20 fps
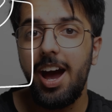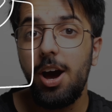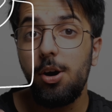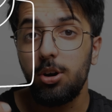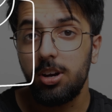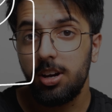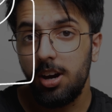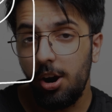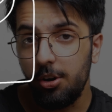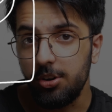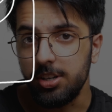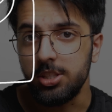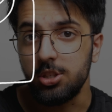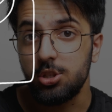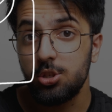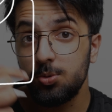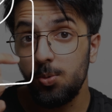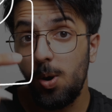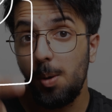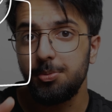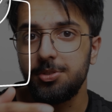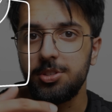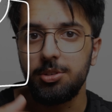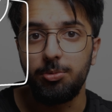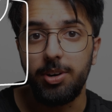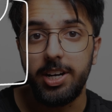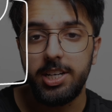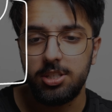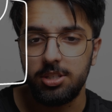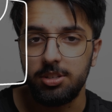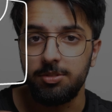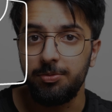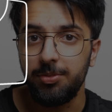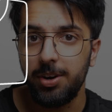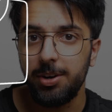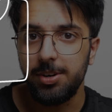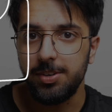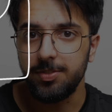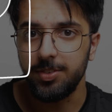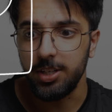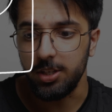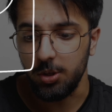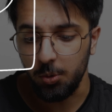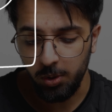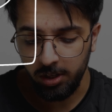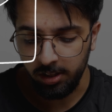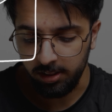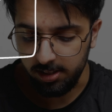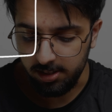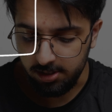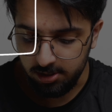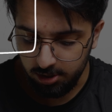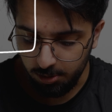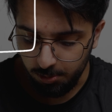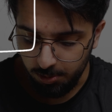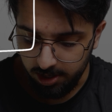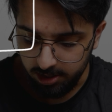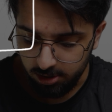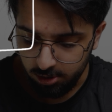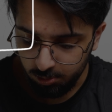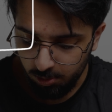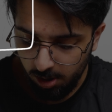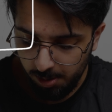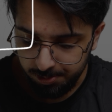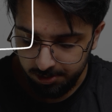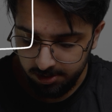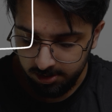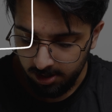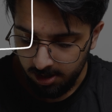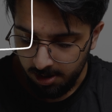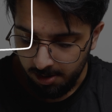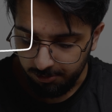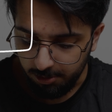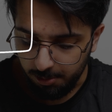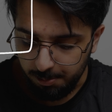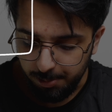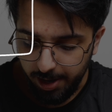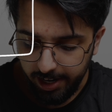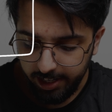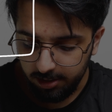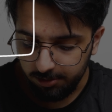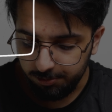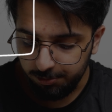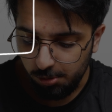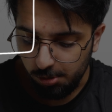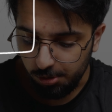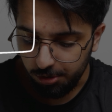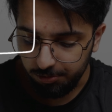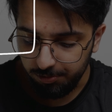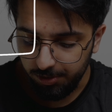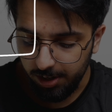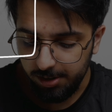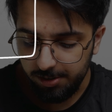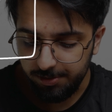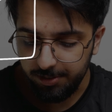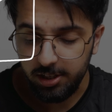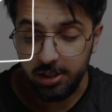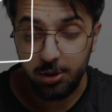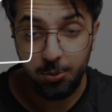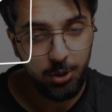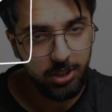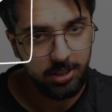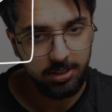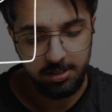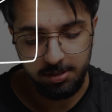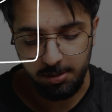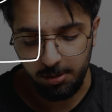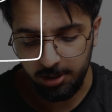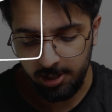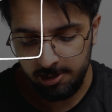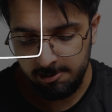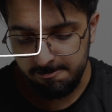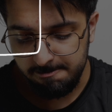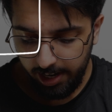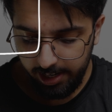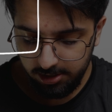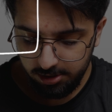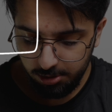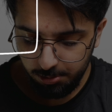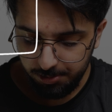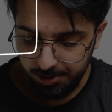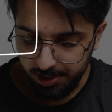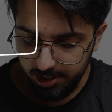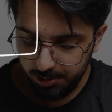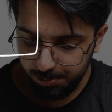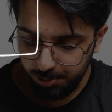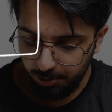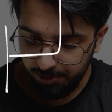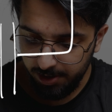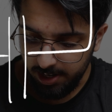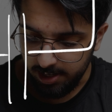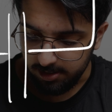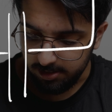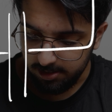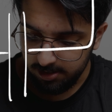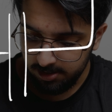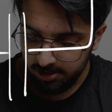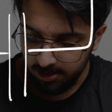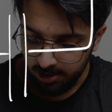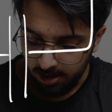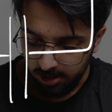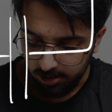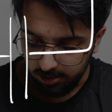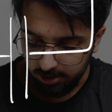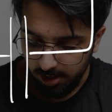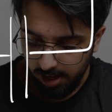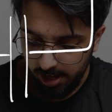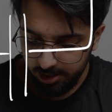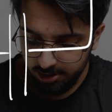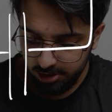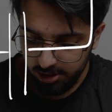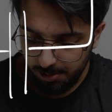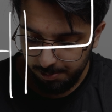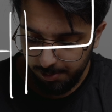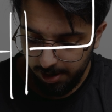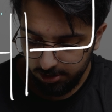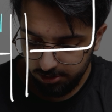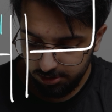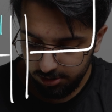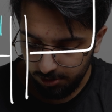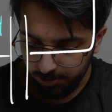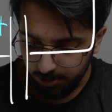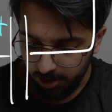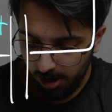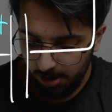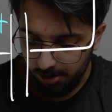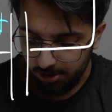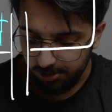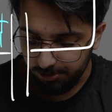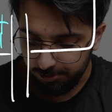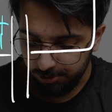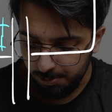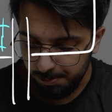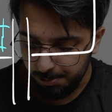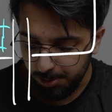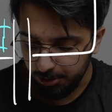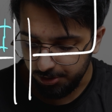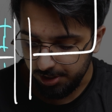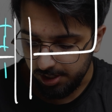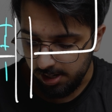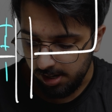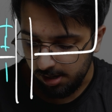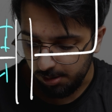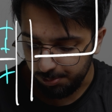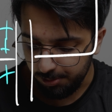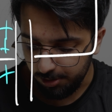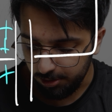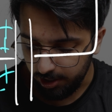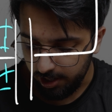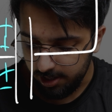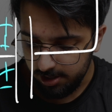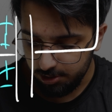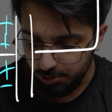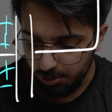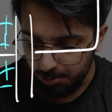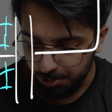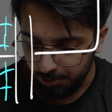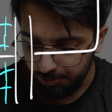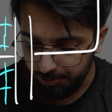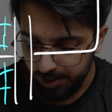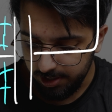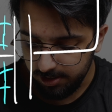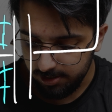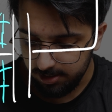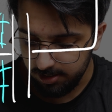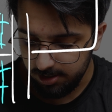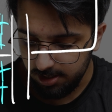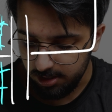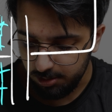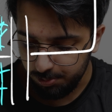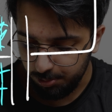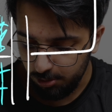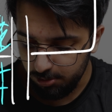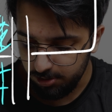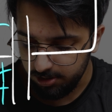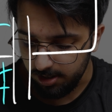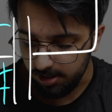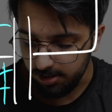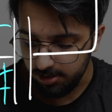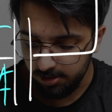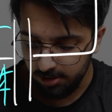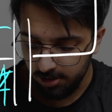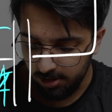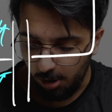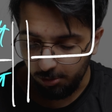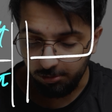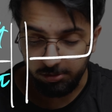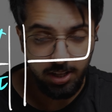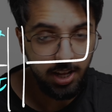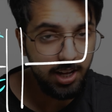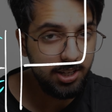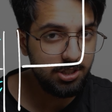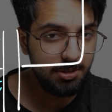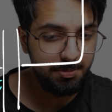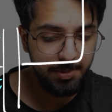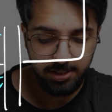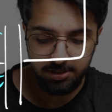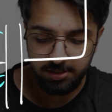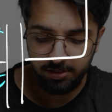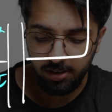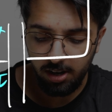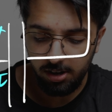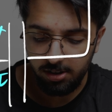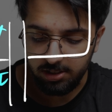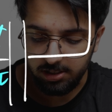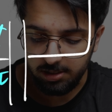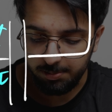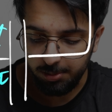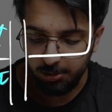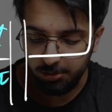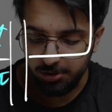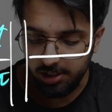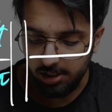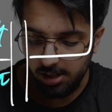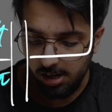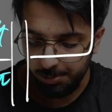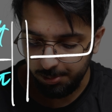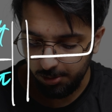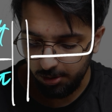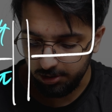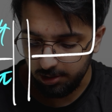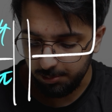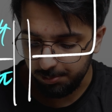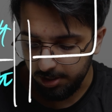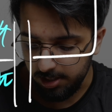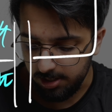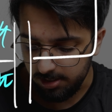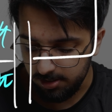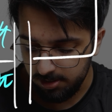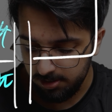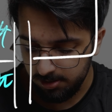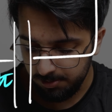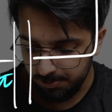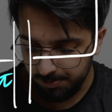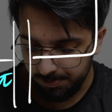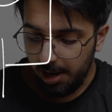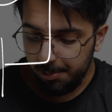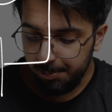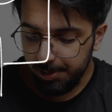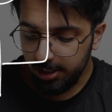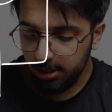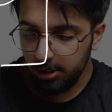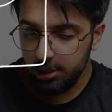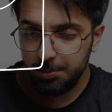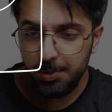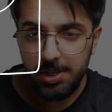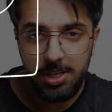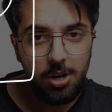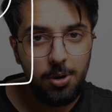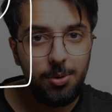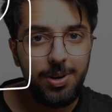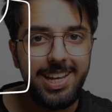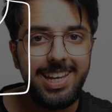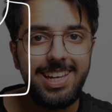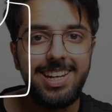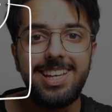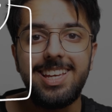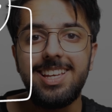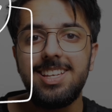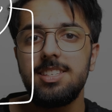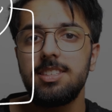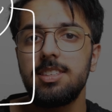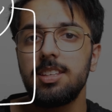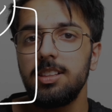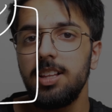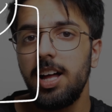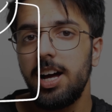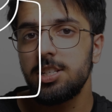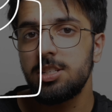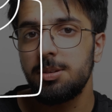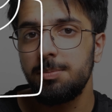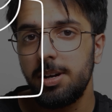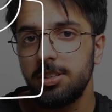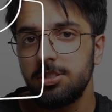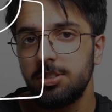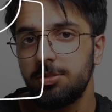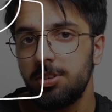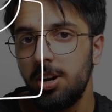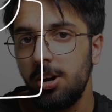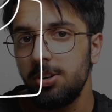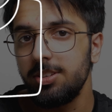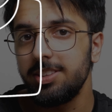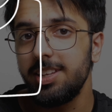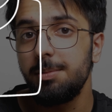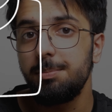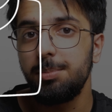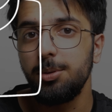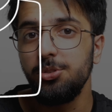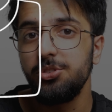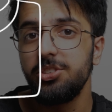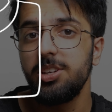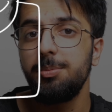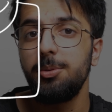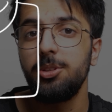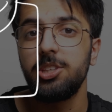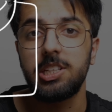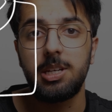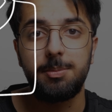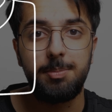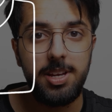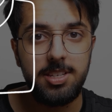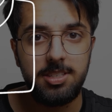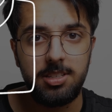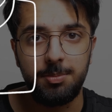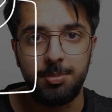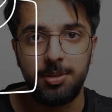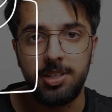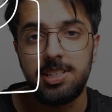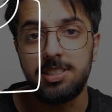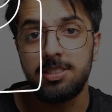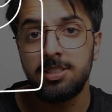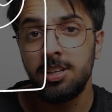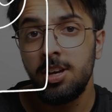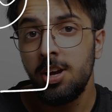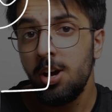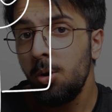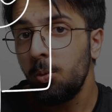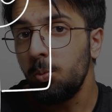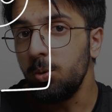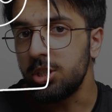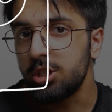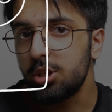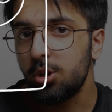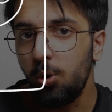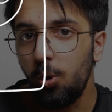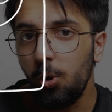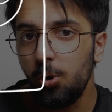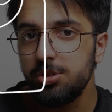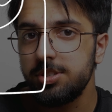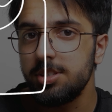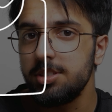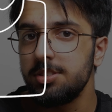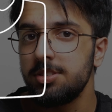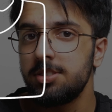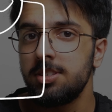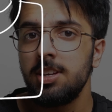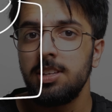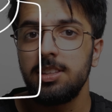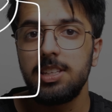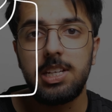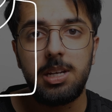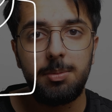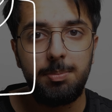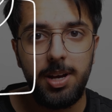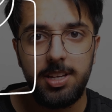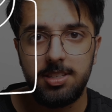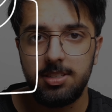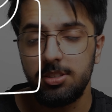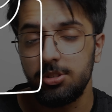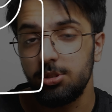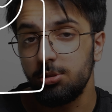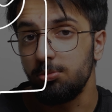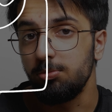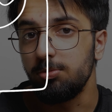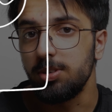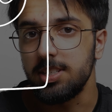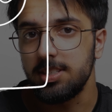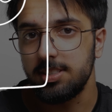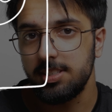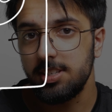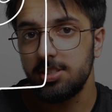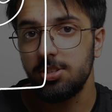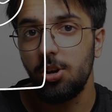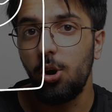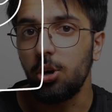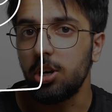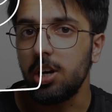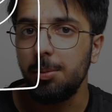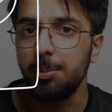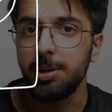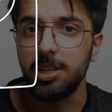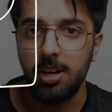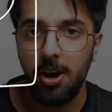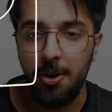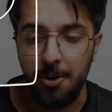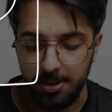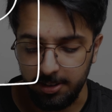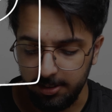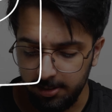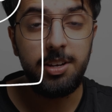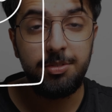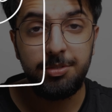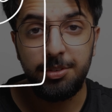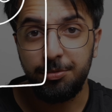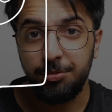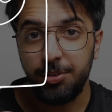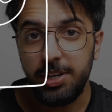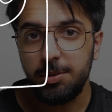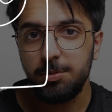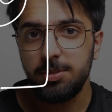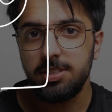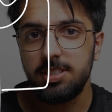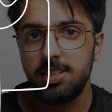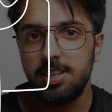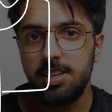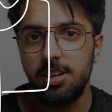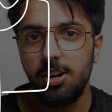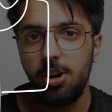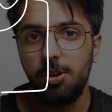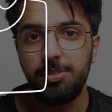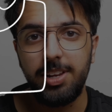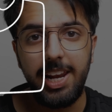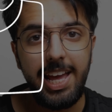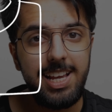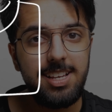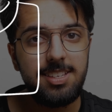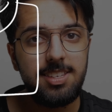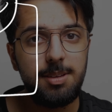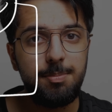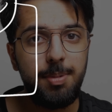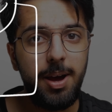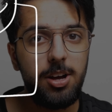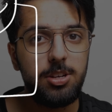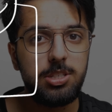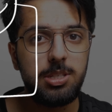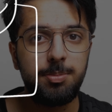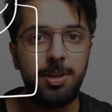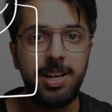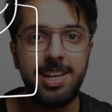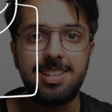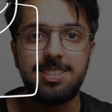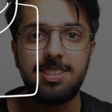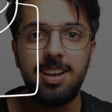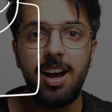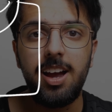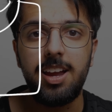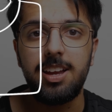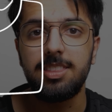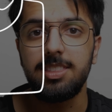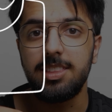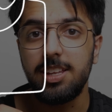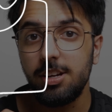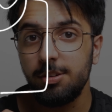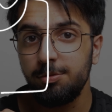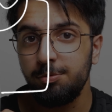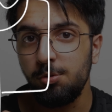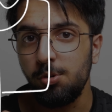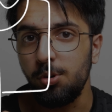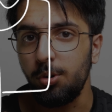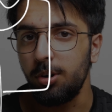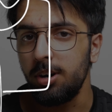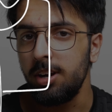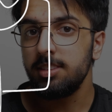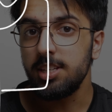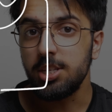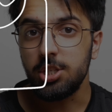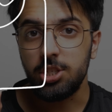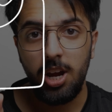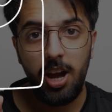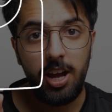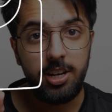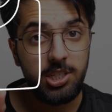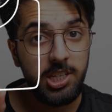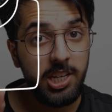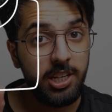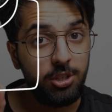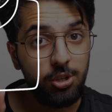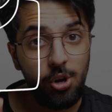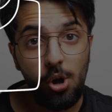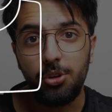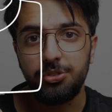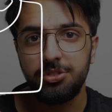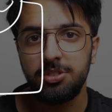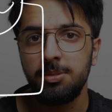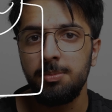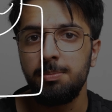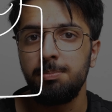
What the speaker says: our current swaps direction very, very quickly. So it swaps from back and forth very, very quickly, okay? And so this prevents large amounts of current from building up, okay? So it prevents this process of large amounts of currents building up on the plates. And because we know it is the large amount of current that builds up on the capacitor plates which causes the capacitor to resist oncoming current. If the frequency of an AC power supply is high and therefore the charge cannot